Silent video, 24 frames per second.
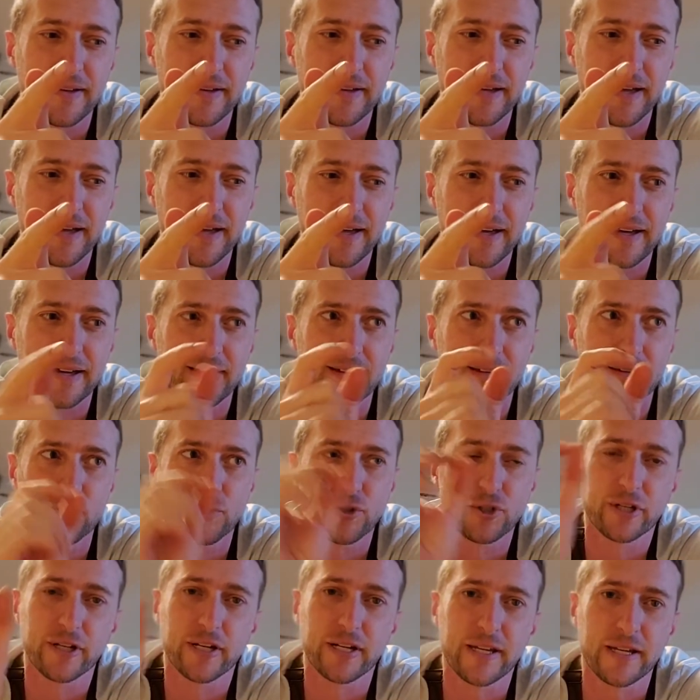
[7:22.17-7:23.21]
And
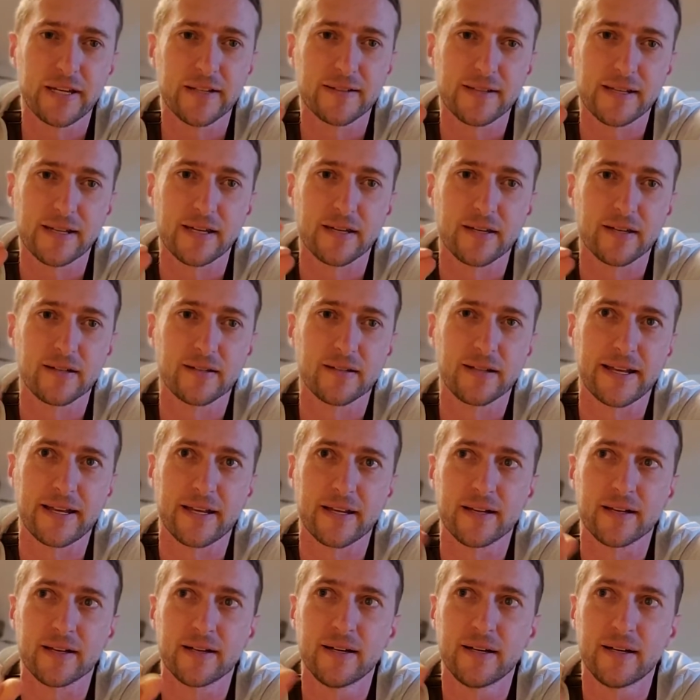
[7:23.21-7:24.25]
what you're gonna get is like
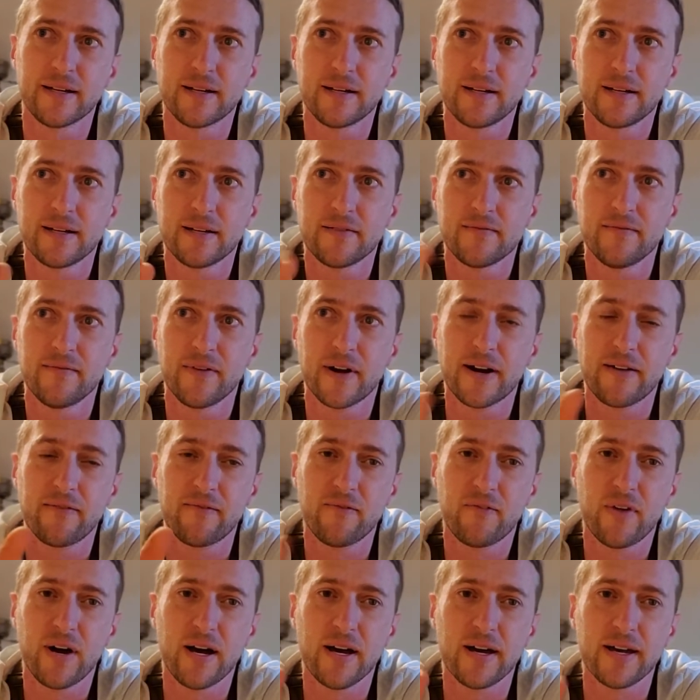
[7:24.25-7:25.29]
a very
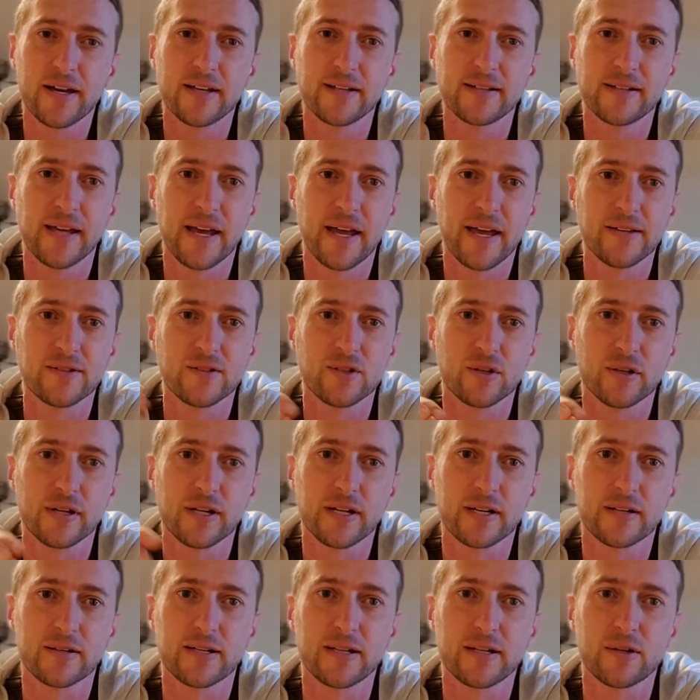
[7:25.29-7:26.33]
fine taste. You're
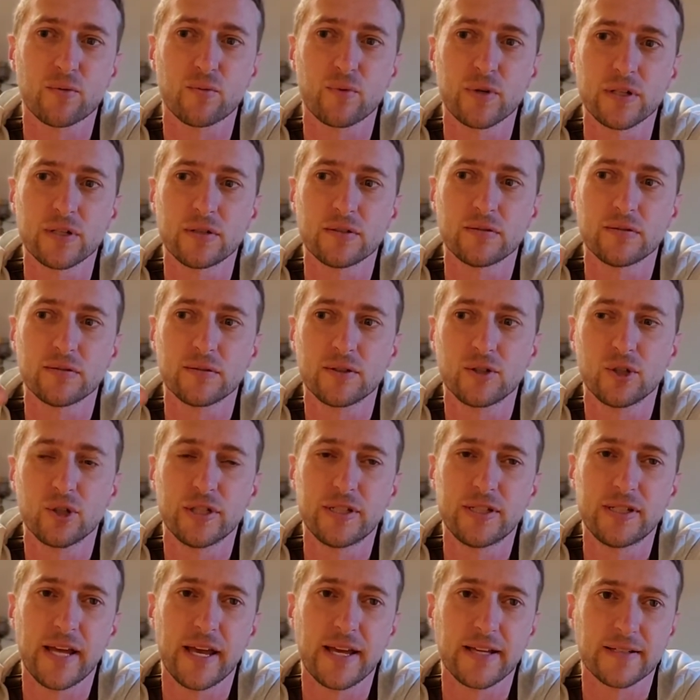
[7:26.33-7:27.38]
gonna get a real
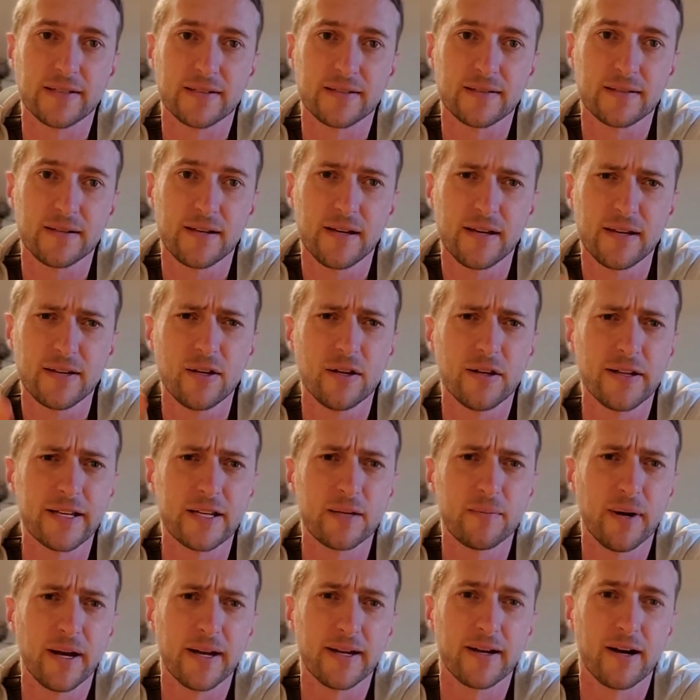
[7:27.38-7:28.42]
good taste. You know, like
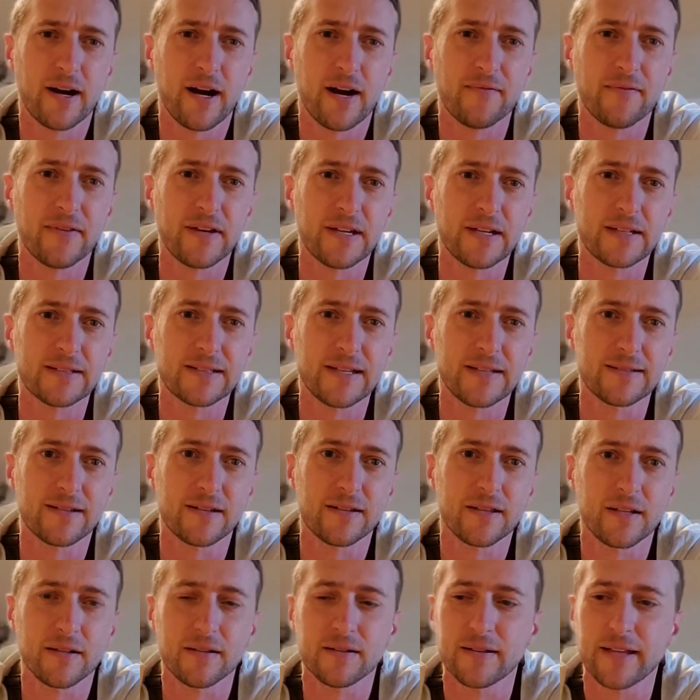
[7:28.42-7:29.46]
you buy coffee and it says
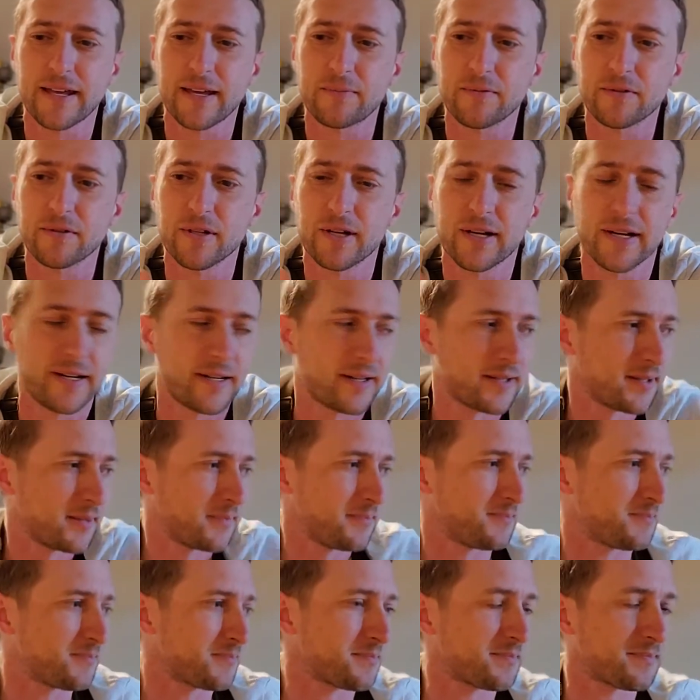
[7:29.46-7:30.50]
on the label, like
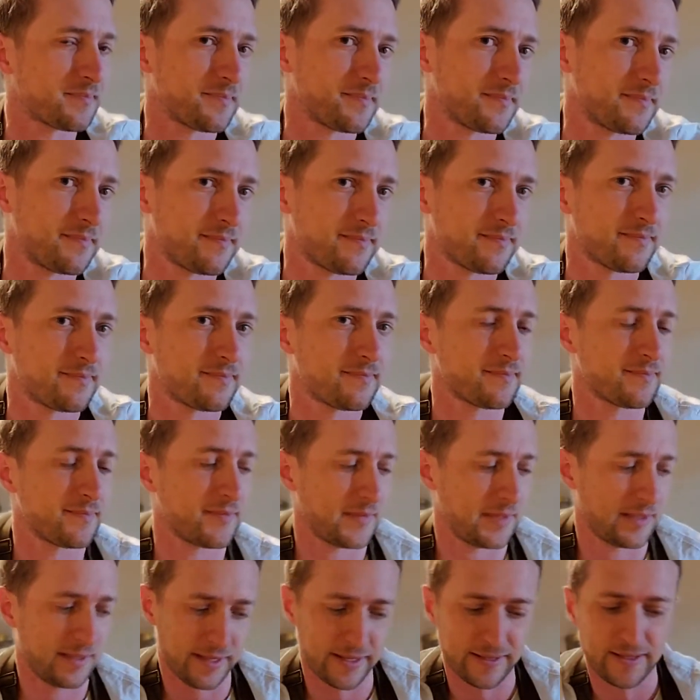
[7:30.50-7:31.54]

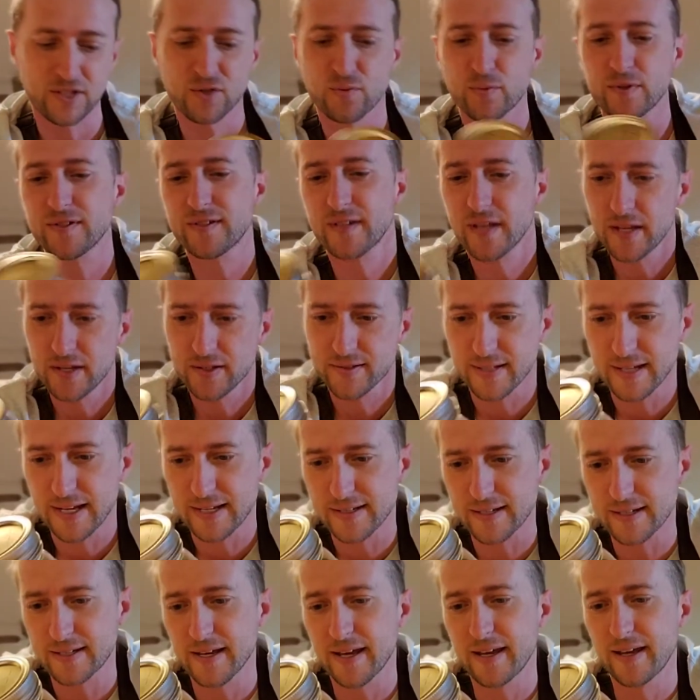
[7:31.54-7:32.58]
this one says it
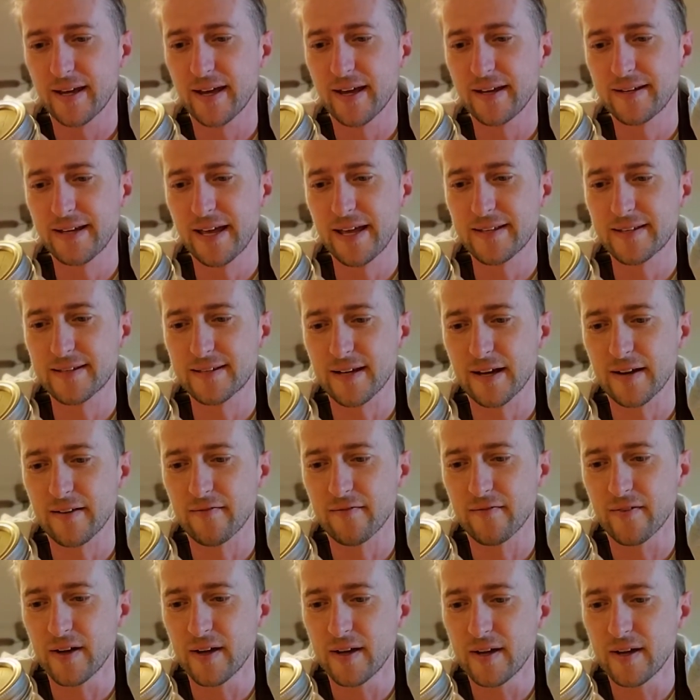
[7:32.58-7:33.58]
has a taste of